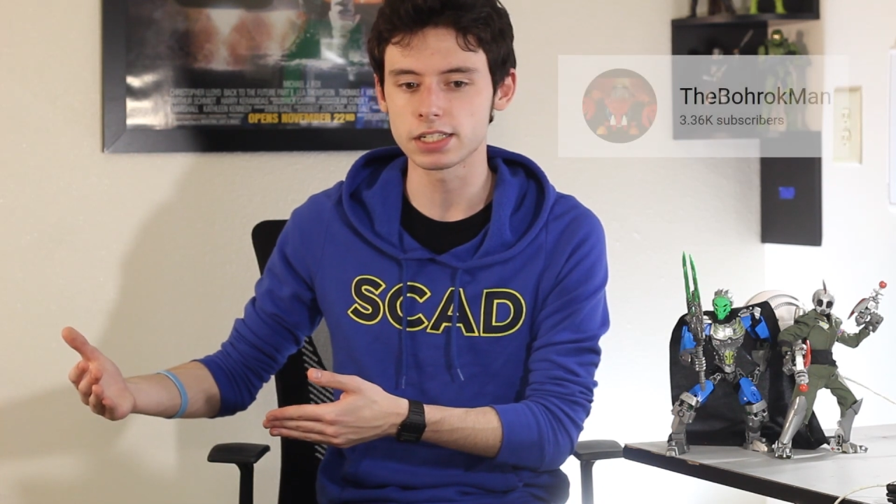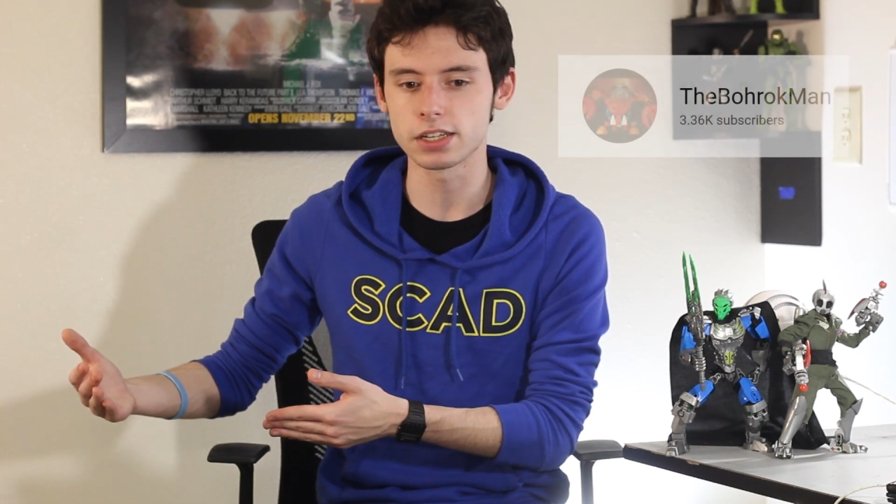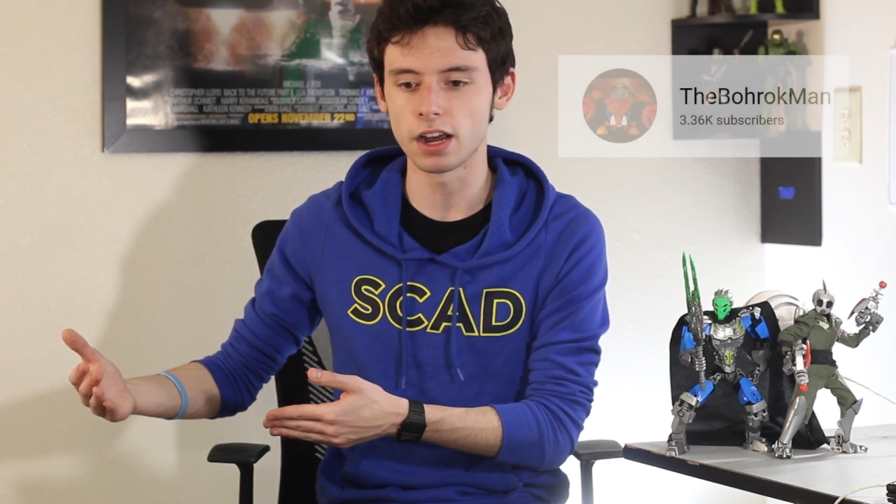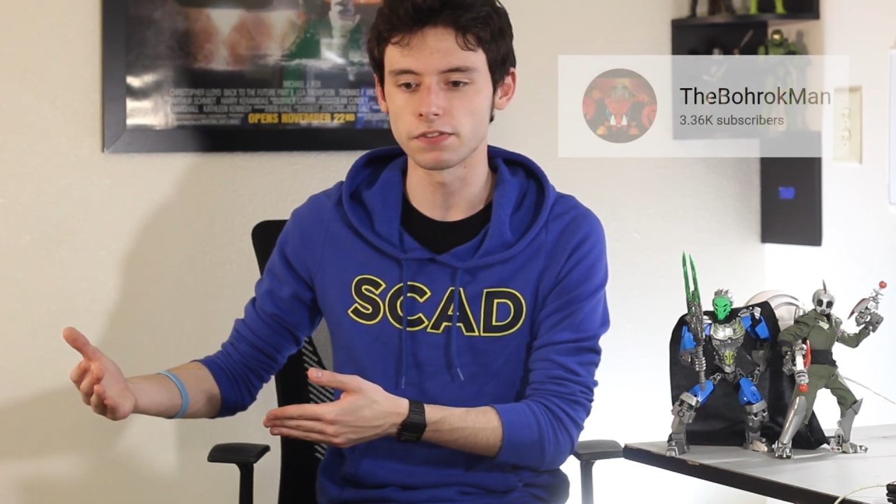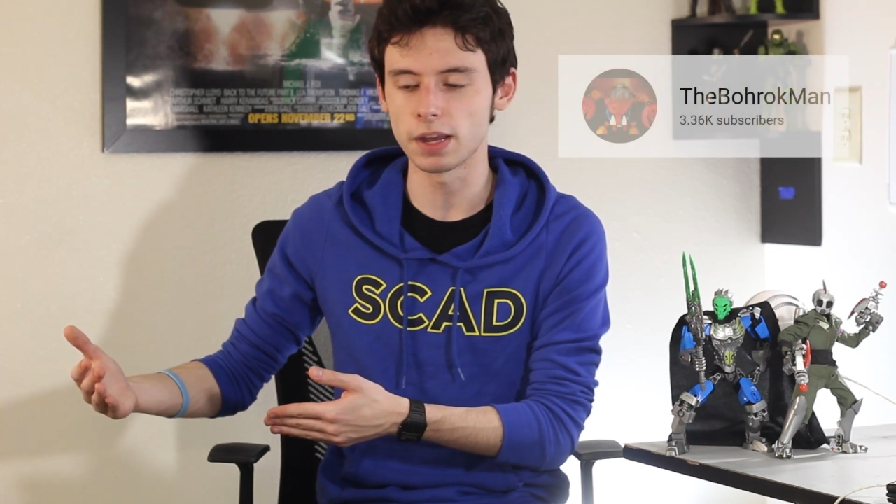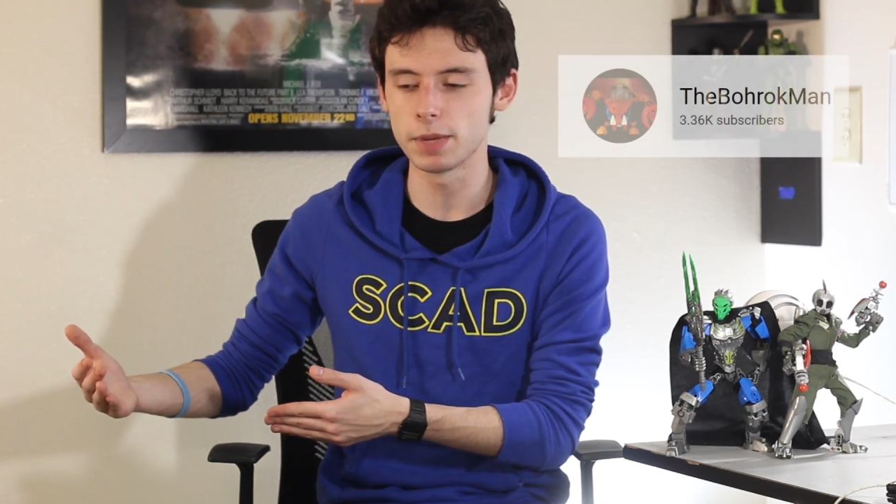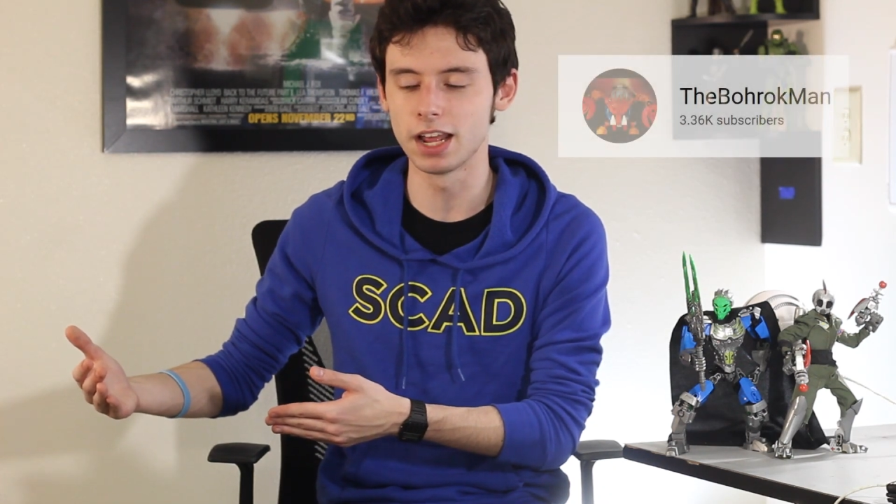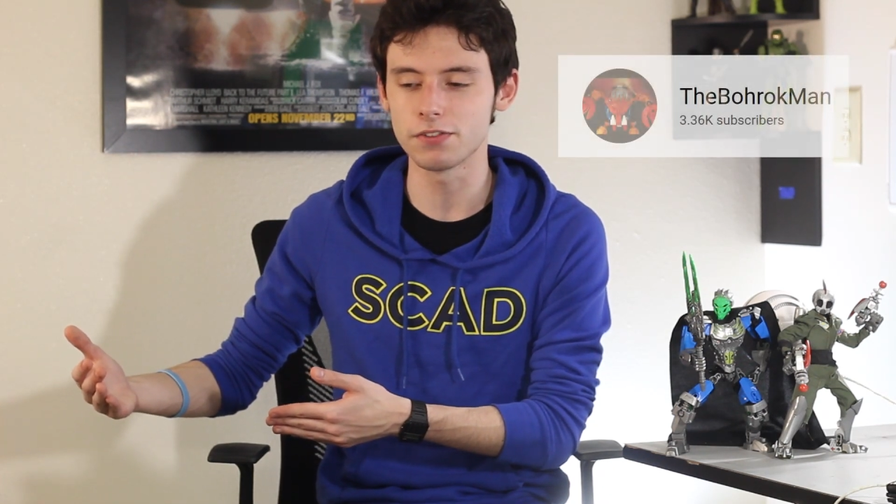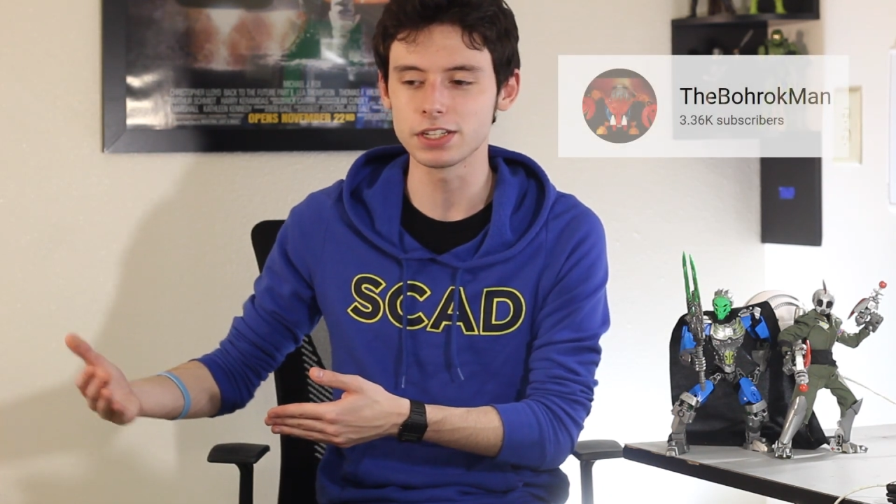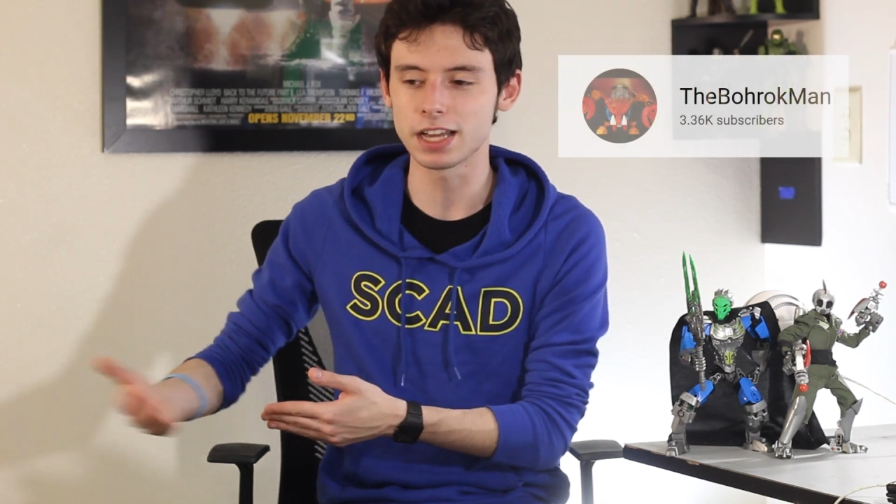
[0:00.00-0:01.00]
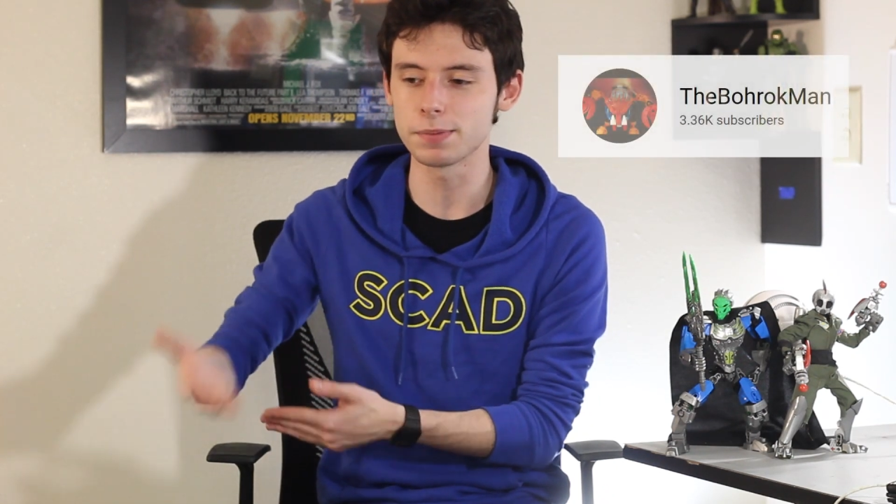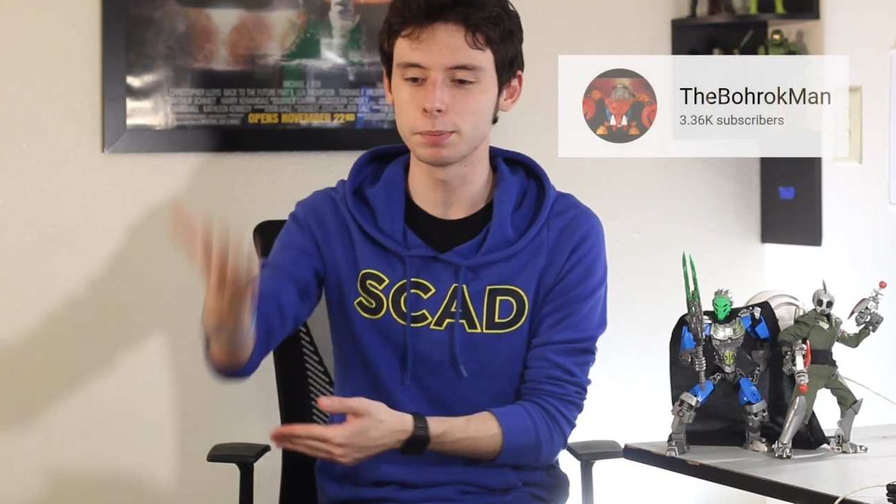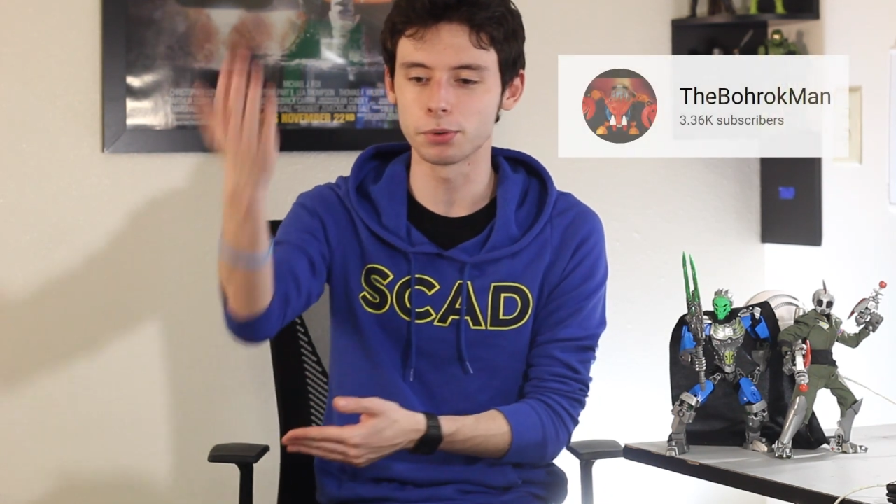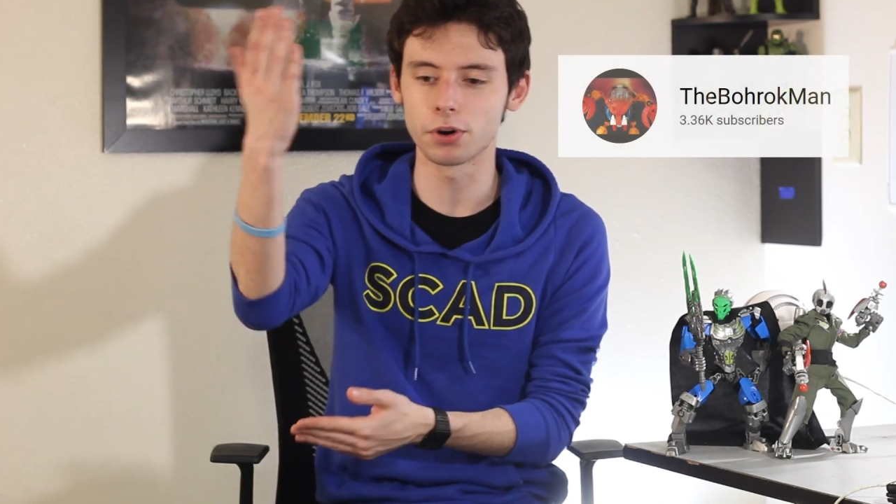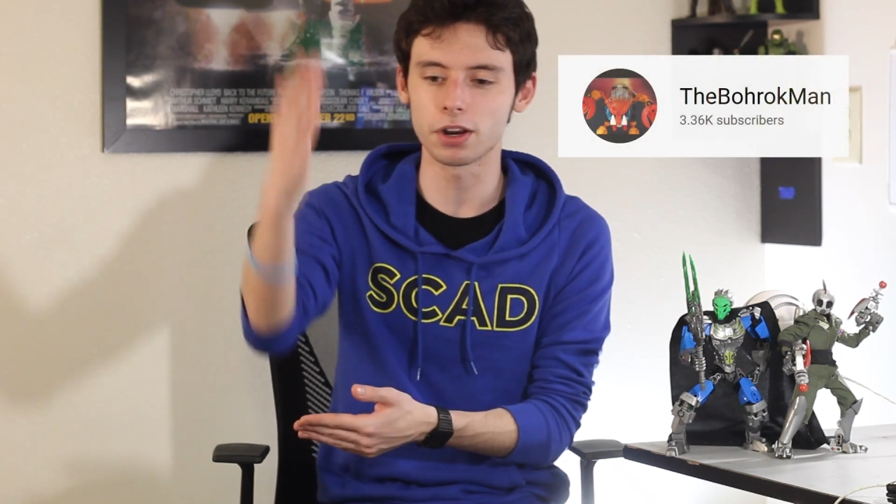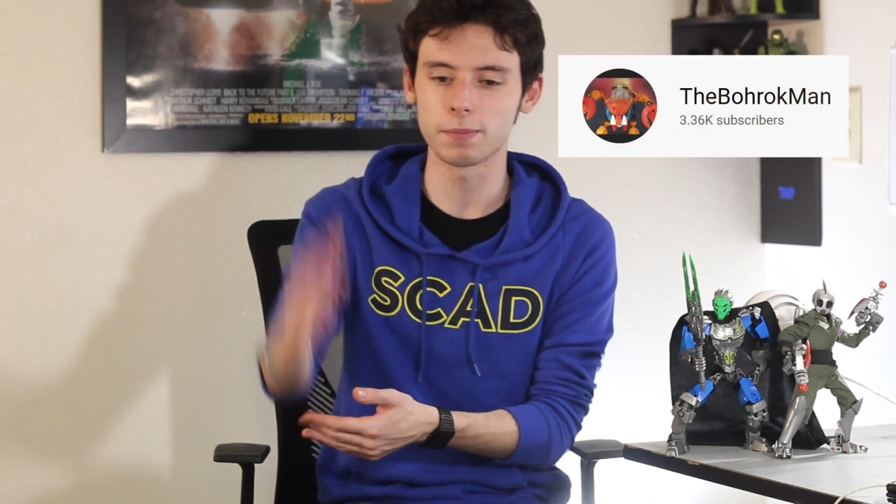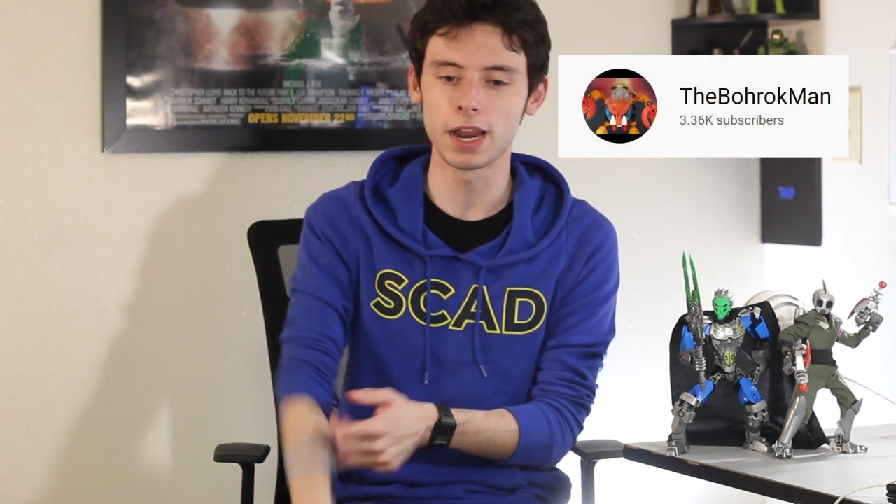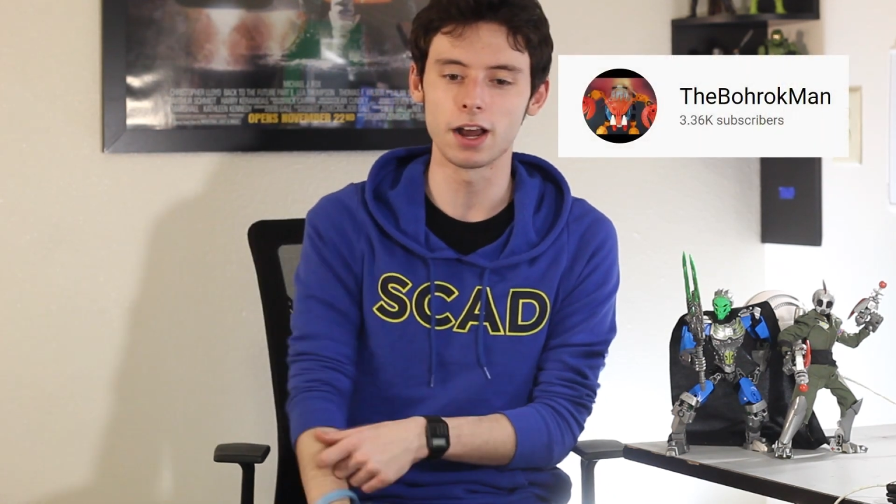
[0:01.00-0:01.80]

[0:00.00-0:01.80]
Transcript: stuff. I mean, every time the Borak